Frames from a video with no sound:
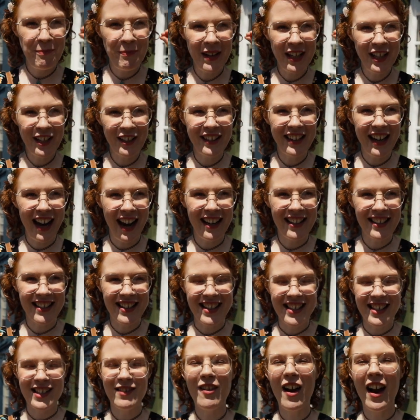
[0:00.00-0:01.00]
Beer
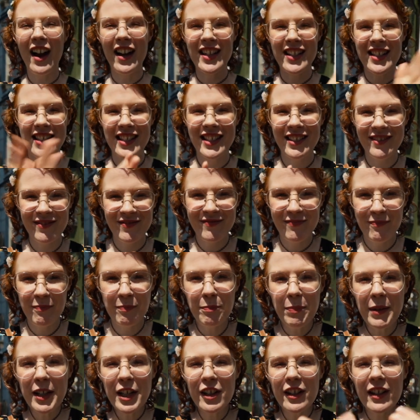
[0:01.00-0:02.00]
gardens, right.
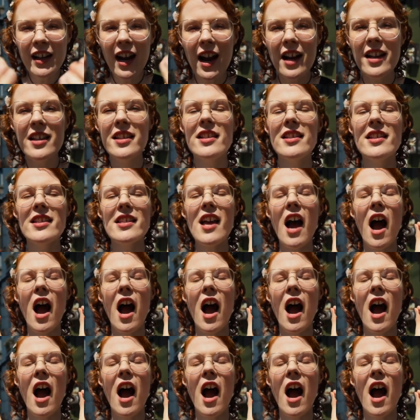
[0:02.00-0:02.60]
Beer gardens